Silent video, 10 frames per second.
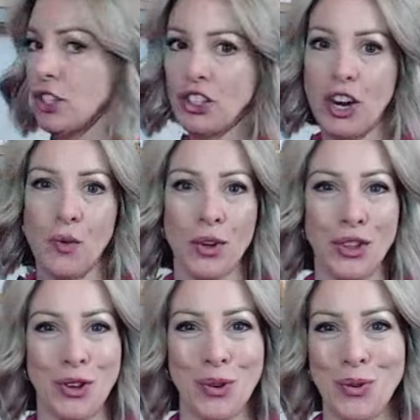to share
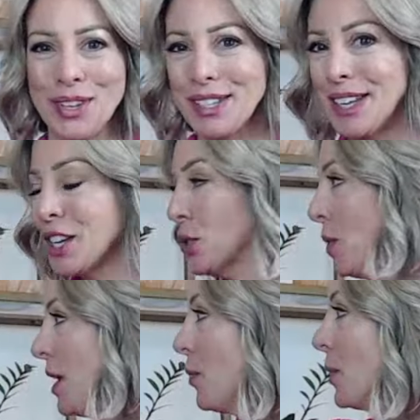with you. This next
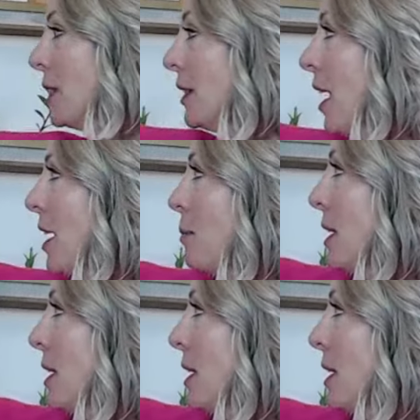one I really like